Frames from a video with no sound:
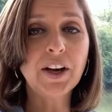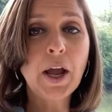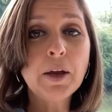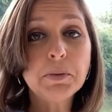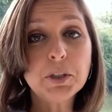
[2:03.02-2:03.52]

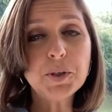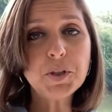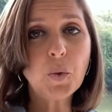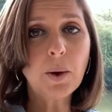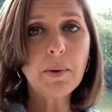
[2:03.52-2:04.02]
But it's
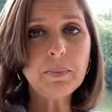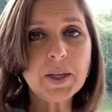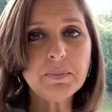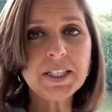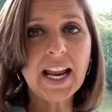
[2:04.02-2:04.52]
supposed to warm up
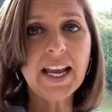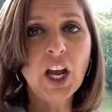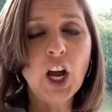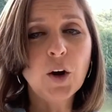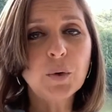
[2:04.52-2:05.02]
some today.
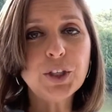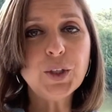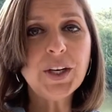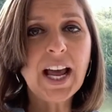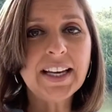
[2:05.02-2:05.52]
We're
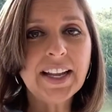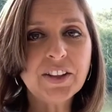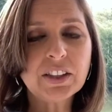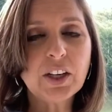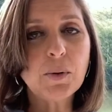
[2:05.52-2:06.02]
doing
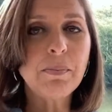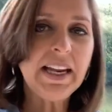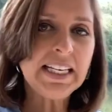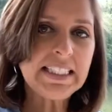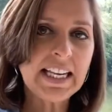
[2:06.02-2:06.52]
another little
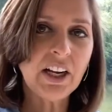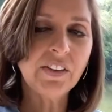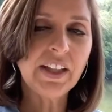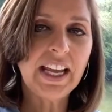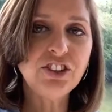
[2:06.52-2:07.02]
maintenance thing
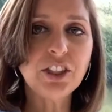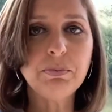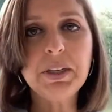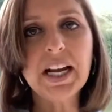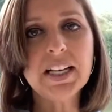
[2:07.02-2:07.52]
on the
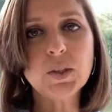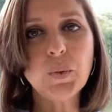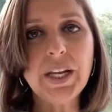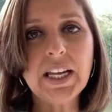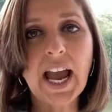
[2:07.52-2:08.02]
engine because
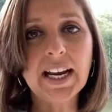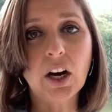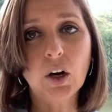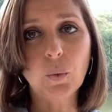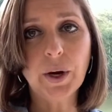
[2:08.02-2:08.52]
we had it
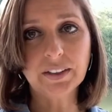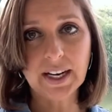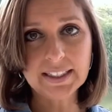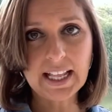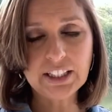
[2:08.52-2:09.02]
all
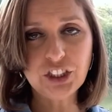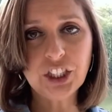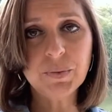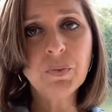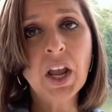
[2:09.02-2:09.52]
winterized last
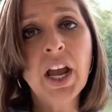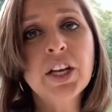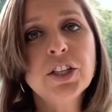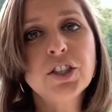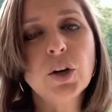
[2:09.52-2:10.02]
year.
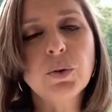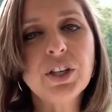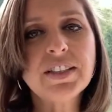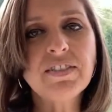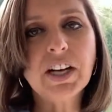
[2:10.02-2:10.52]
So we
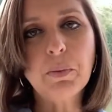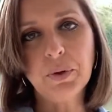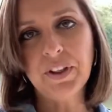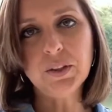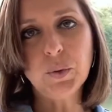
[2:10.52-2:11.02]
just have a couple
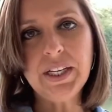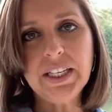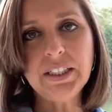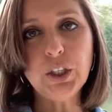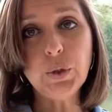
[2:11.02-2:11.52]
things we
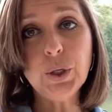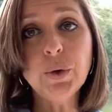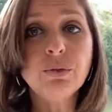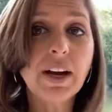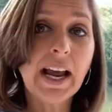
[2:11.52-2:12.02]
need to do.
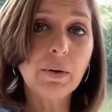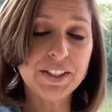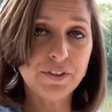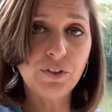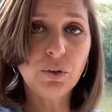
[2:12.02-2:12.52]
Right now
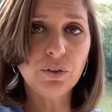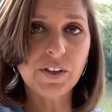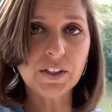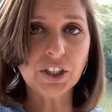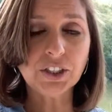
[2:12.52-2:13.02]
it's fuel
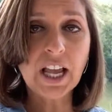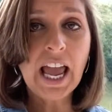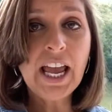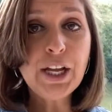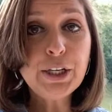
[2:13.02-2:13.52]
filters.
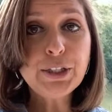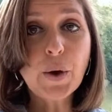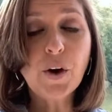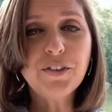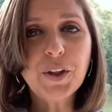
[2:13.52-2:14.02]
So
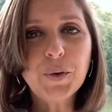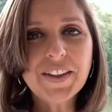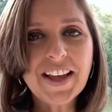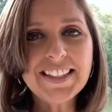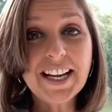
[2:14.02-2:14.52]
hopefully we'll
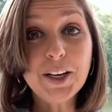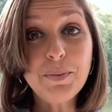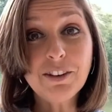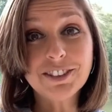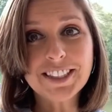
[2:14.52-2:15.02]
get that done and
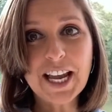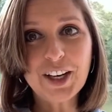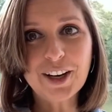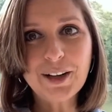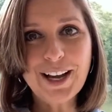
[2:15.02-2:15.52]
be able to take
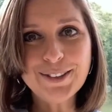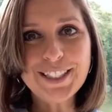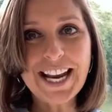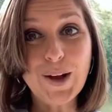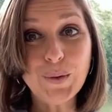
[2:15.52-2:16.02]
her out today.